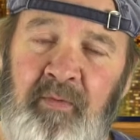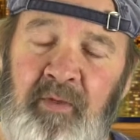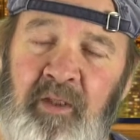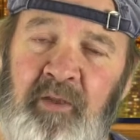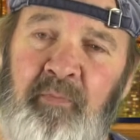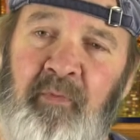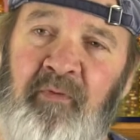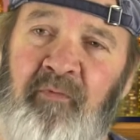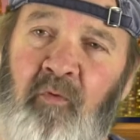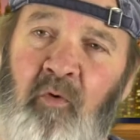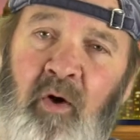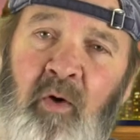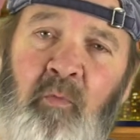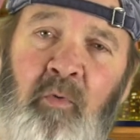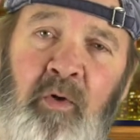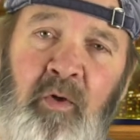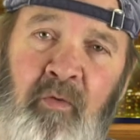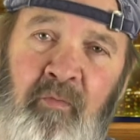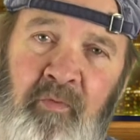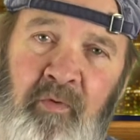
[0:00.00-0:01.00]
That's before I
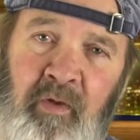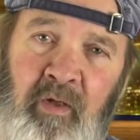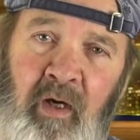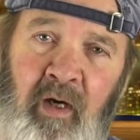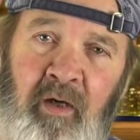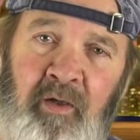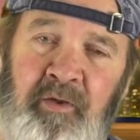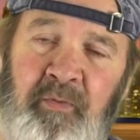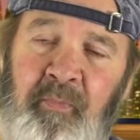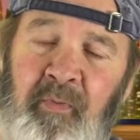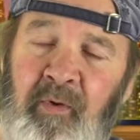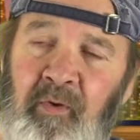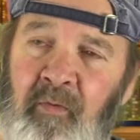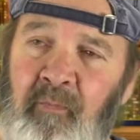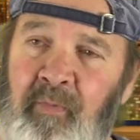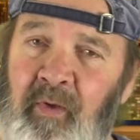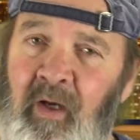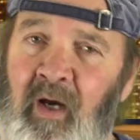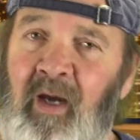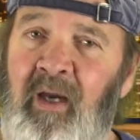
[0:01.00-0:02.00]
went over to the hospital.
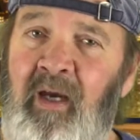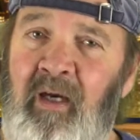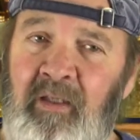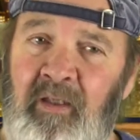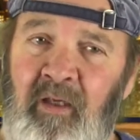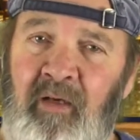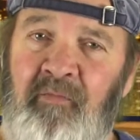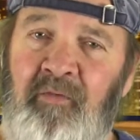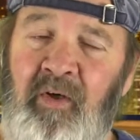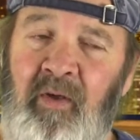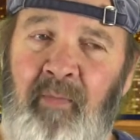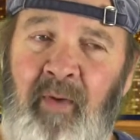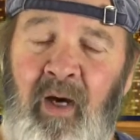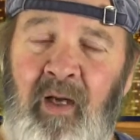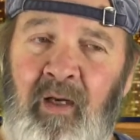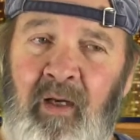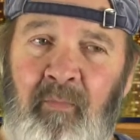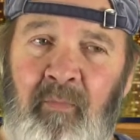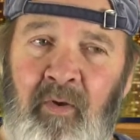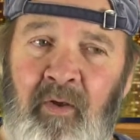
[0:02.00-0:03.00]
But I had left him out,
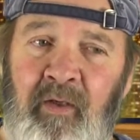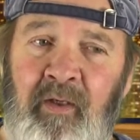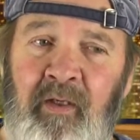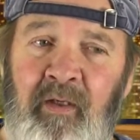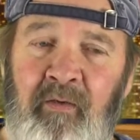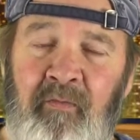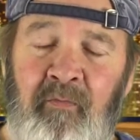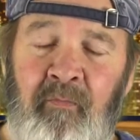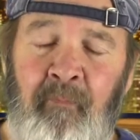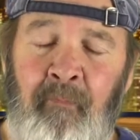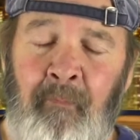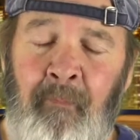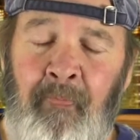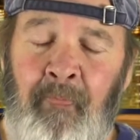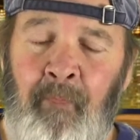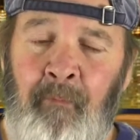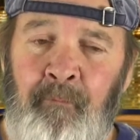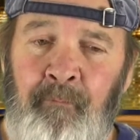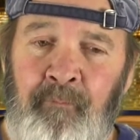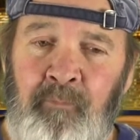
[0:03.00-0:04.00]
I believe,
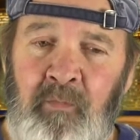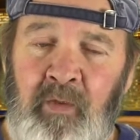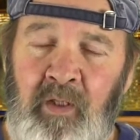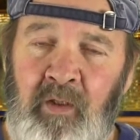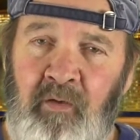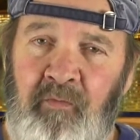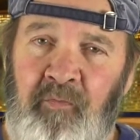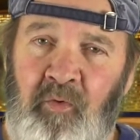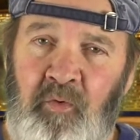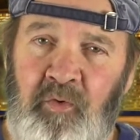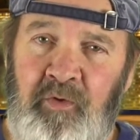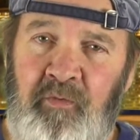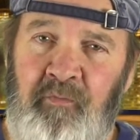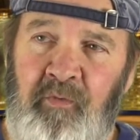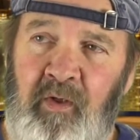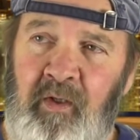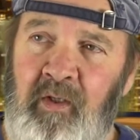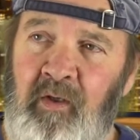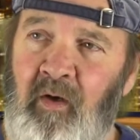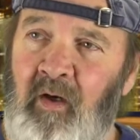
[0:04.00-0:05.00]
in the first
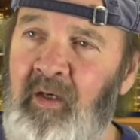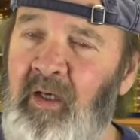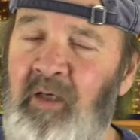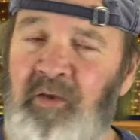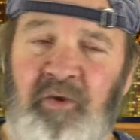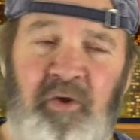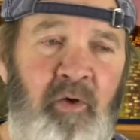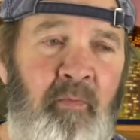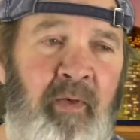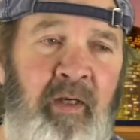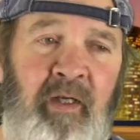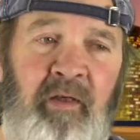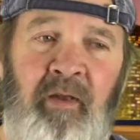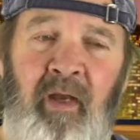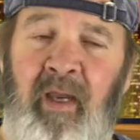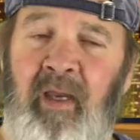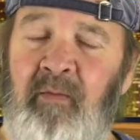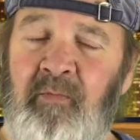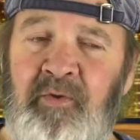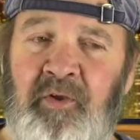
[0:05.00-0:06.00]
video. I got so many
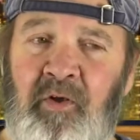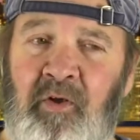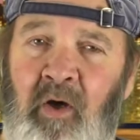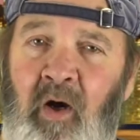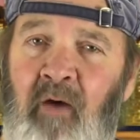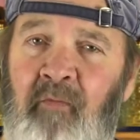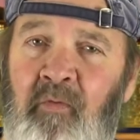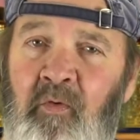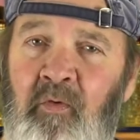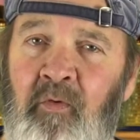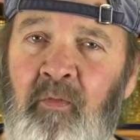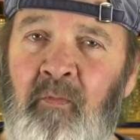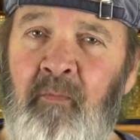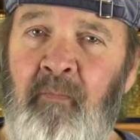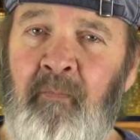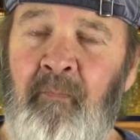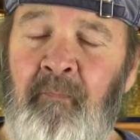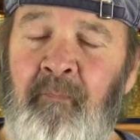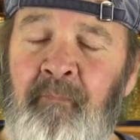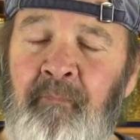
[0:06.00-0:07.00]
names to cover.
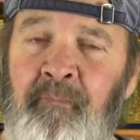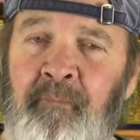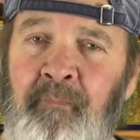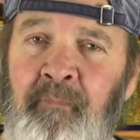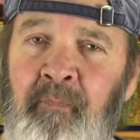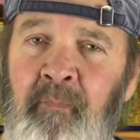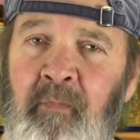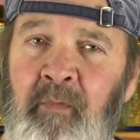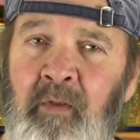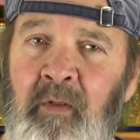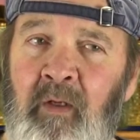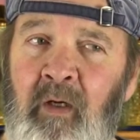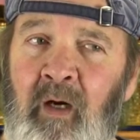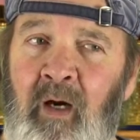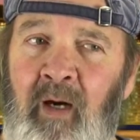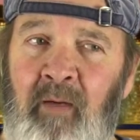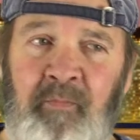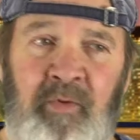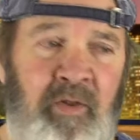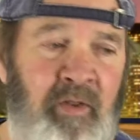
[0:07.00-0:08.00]

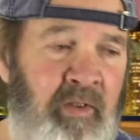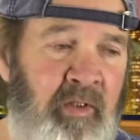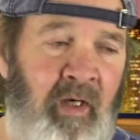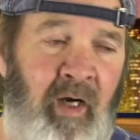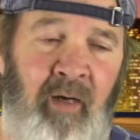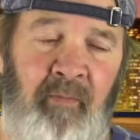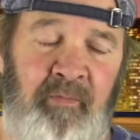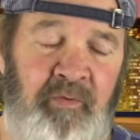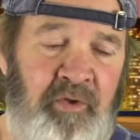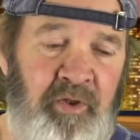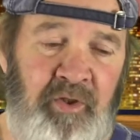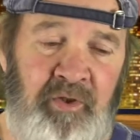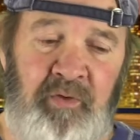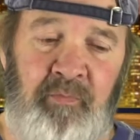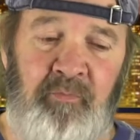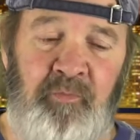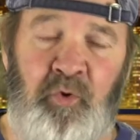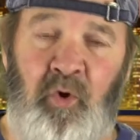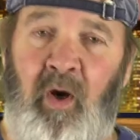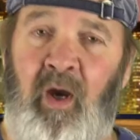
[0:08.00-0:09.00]
I'm
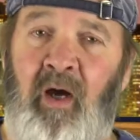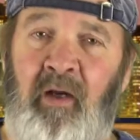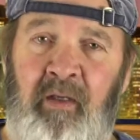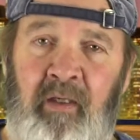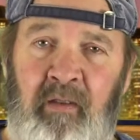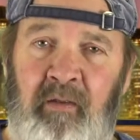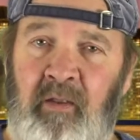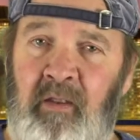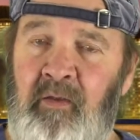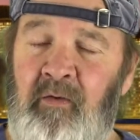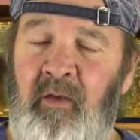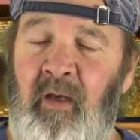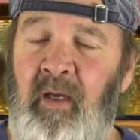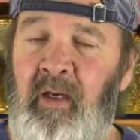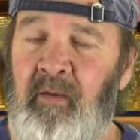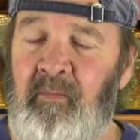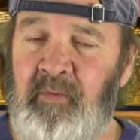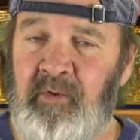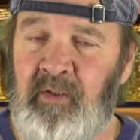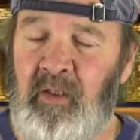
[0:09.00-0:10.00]
just drowning in
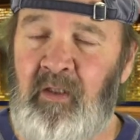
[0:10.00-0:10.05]
names.